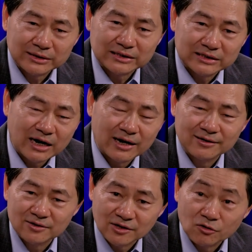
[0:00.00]

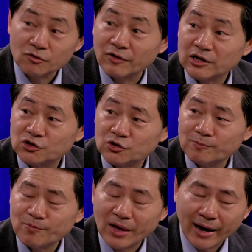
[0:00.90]
science,
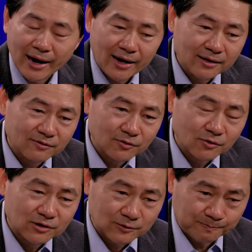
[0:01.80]
innovation, and of
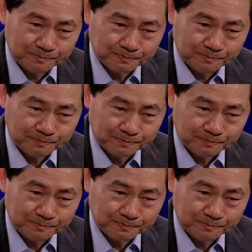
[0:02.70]
course,